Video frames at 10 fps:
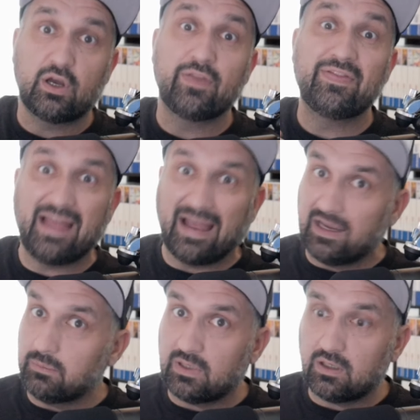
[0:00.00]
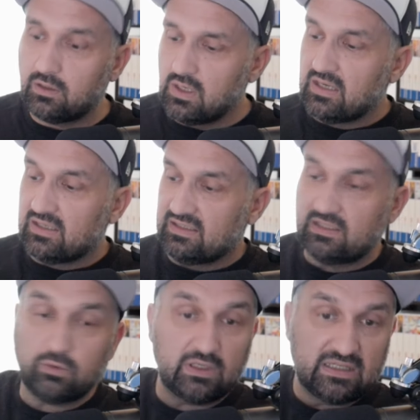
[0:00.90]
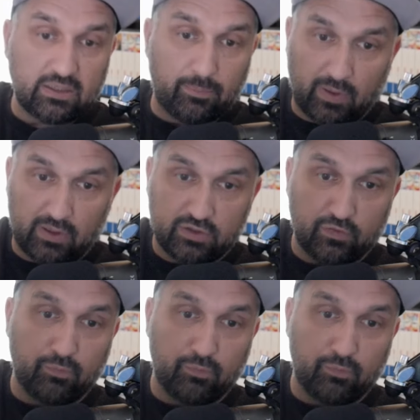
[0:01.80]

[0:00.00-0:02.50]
a nightmare. This one is a bunch of